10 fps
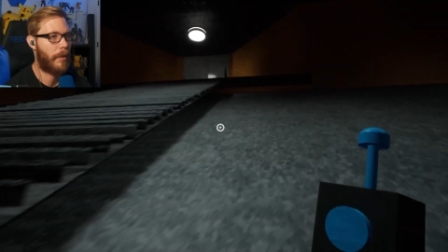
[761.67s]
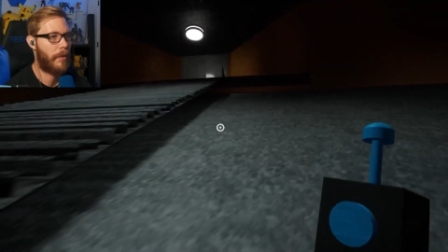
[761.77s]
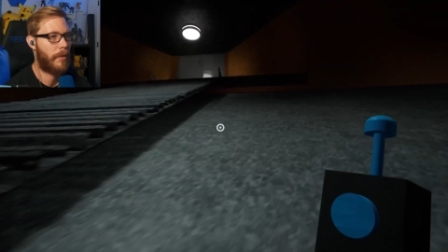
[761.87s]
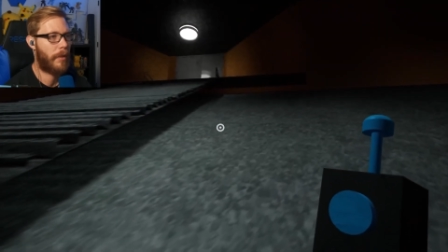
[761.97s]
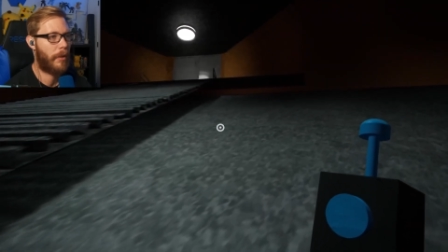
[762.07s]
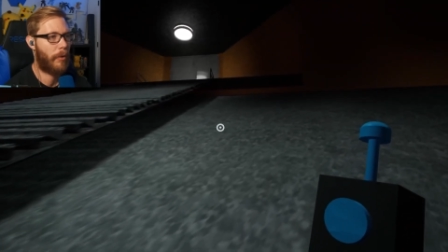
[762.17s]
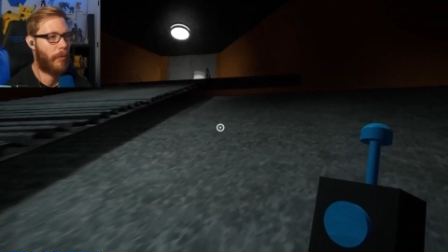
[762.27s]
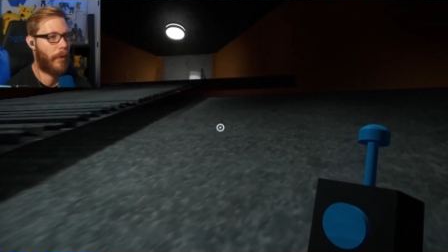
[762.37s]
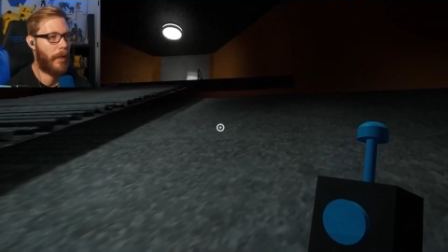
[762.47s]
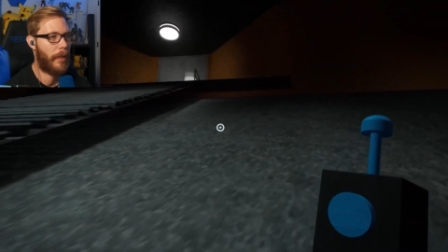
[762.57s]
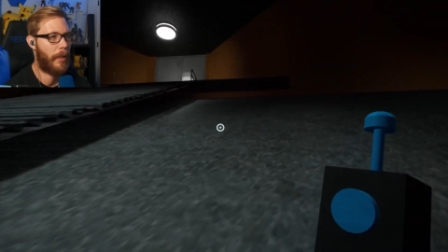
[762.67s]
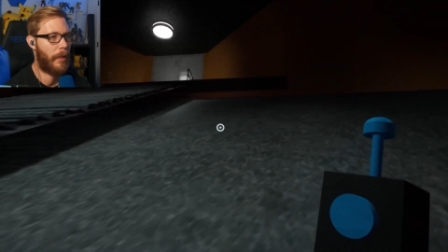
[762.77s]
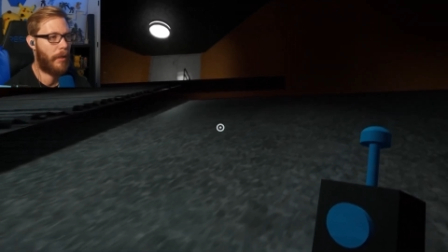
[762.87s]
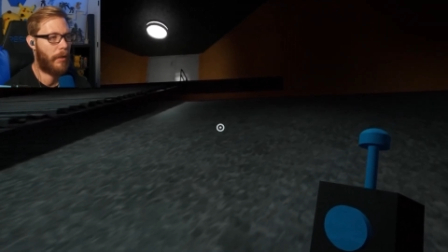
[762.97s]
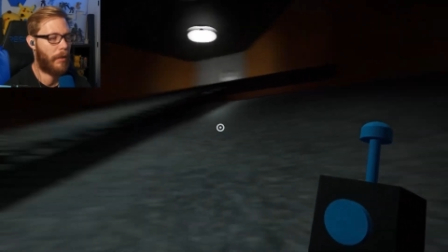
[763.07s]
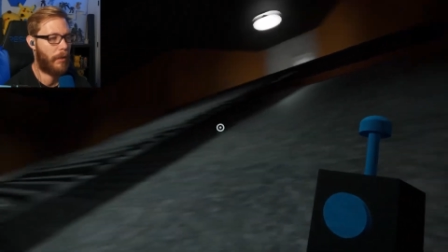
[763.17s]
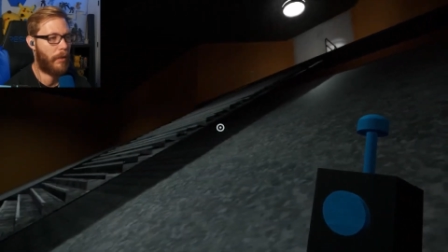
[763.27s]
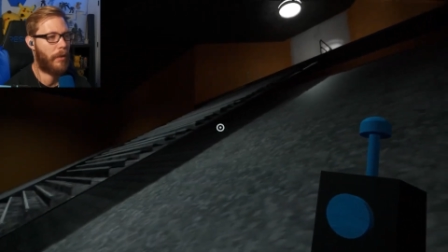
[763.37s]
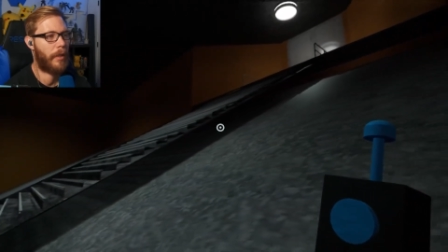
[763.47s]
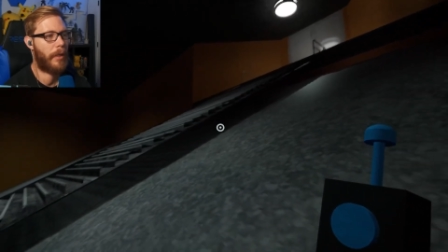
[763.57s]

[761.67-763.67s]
Is there a white key card